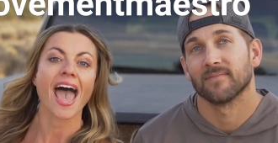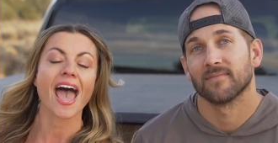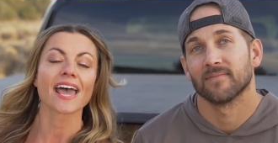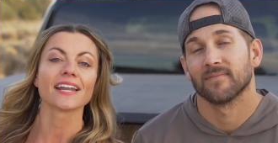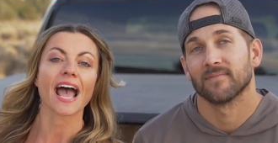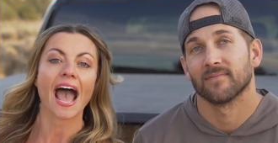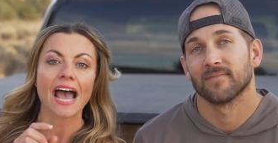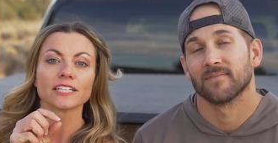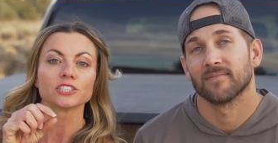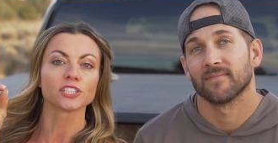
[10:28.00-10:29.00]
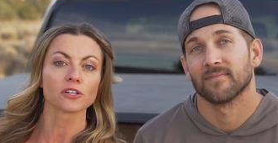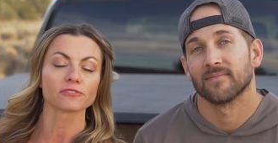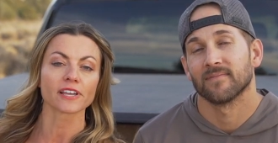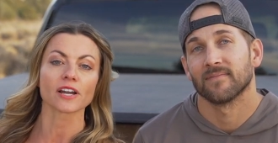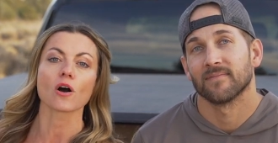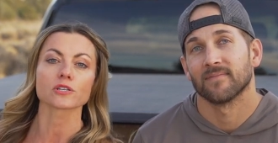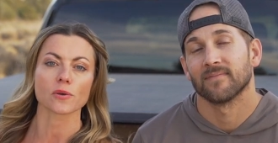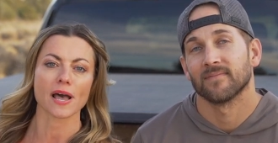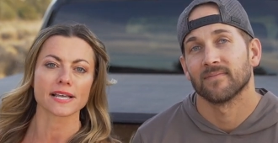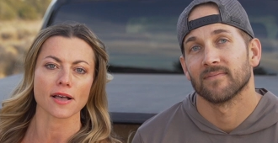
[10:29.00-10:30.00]
Speaker 1: and at Jill Fit
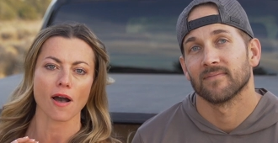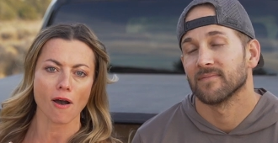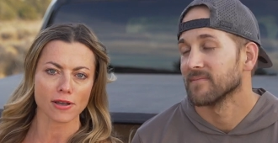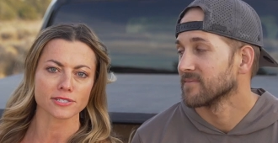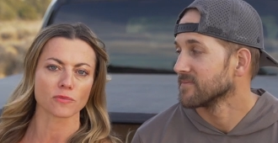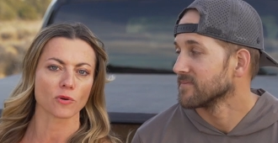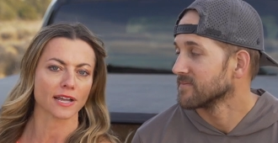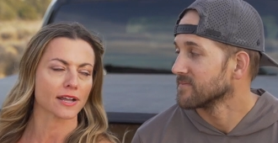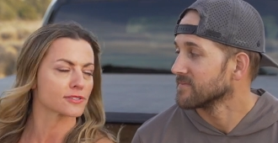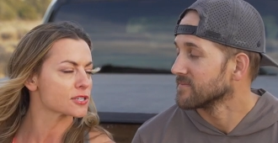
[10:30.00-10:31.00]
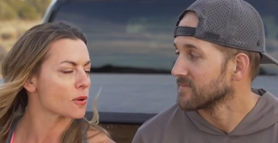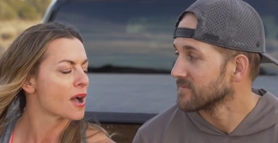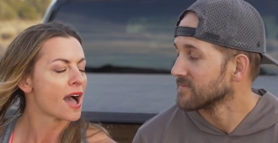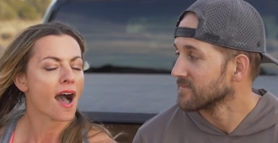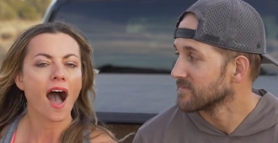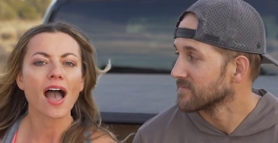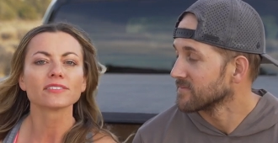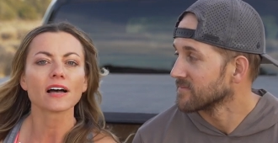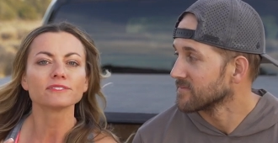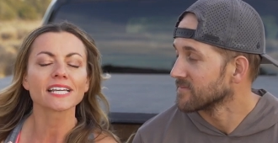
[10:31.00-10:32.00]
also has awesome workouts. So
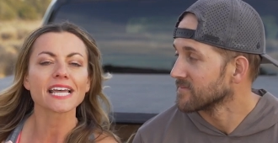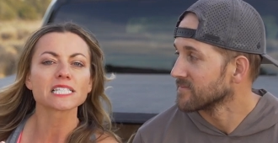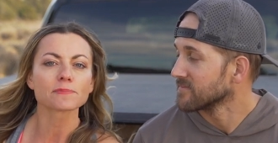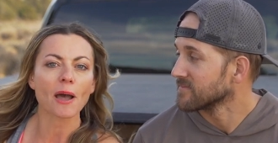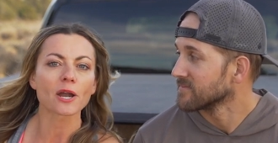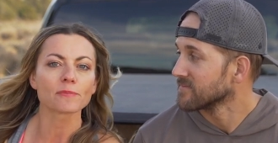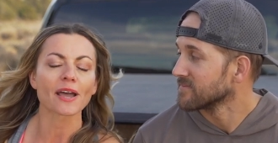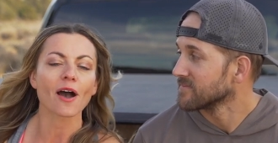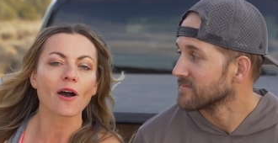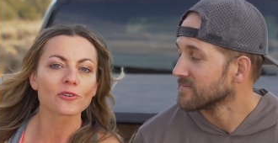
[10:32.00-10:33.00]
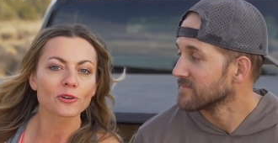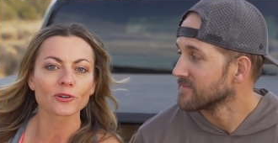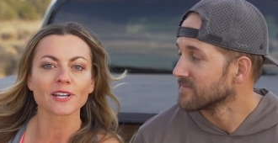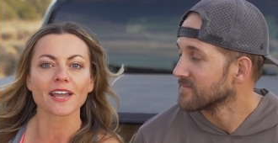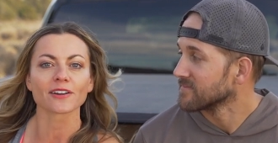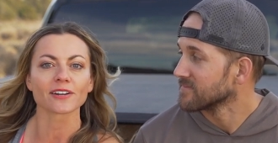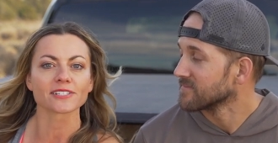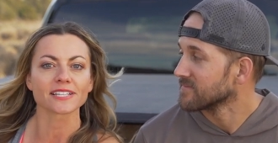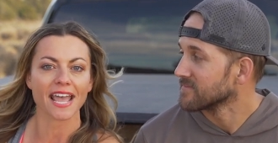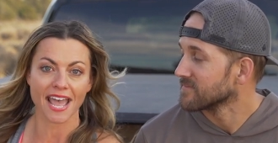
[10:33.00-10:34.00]
I love to get inspired by other
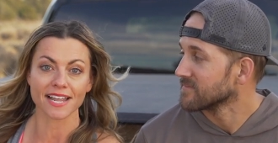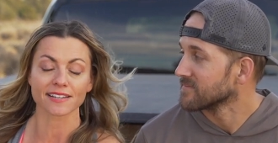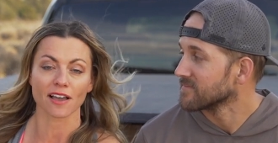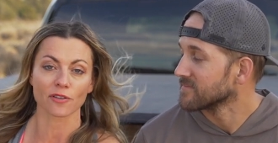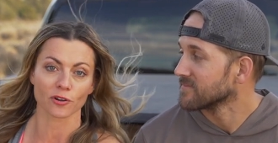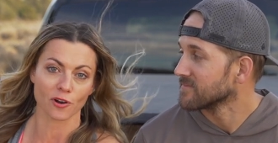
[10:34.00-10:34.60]
creators and other